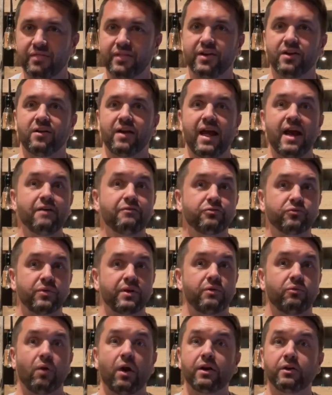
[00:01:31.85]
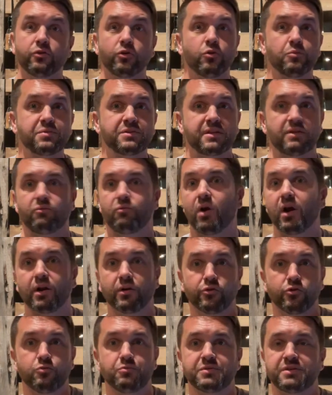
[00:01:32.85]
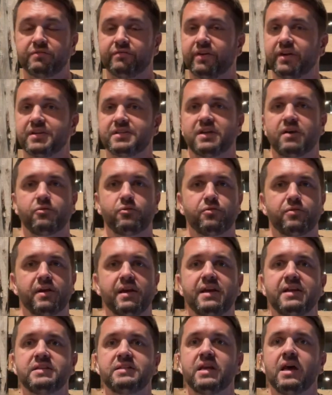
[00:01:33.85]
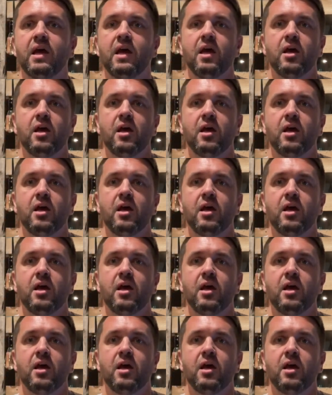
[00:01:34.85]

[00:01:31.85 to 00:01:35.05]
There are F3 run groups and ruck groups and various other things,